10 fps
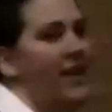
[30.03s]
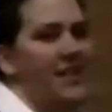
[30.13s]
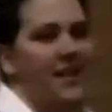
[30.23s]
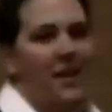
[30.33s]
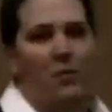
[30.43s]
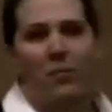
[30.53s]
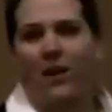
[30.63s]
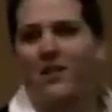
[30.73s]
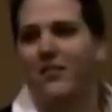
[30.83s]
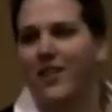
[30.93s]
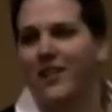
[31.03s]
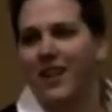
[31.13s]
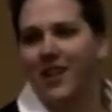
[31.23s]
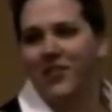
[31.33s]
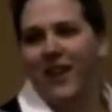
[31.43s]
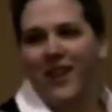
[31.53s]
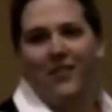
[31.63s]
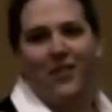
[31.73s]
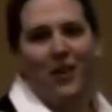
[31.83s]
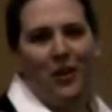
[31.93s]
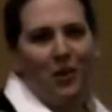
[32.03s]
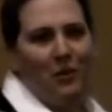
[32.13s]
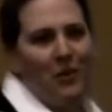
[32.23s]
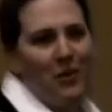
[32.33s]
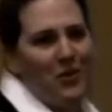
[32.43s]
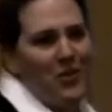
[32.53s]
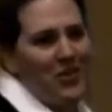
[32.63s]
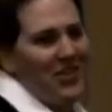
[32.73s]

And yes, I am a Boston Red Sox fan, even though I grew up in New